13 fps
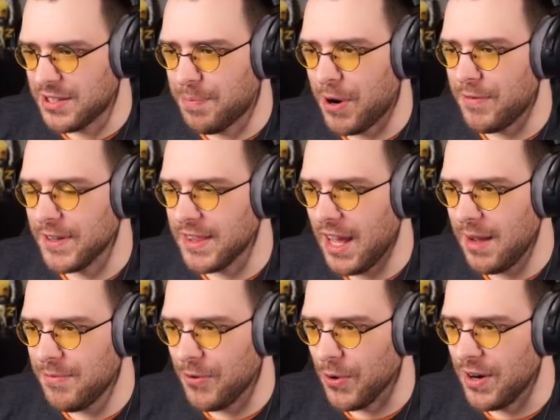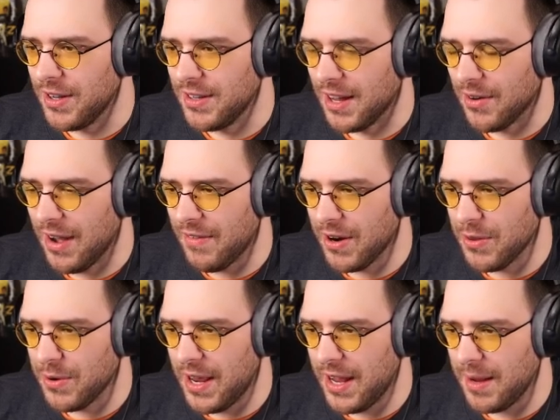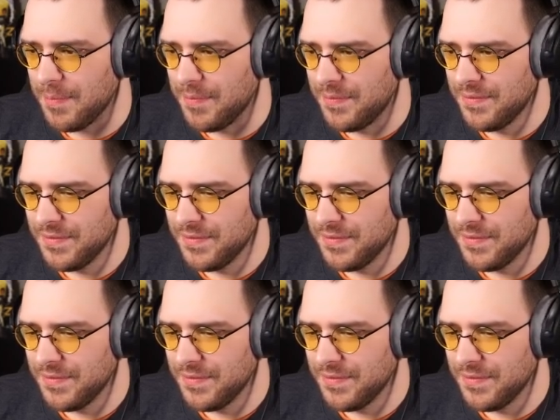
a perfect name for it. I don't have another name.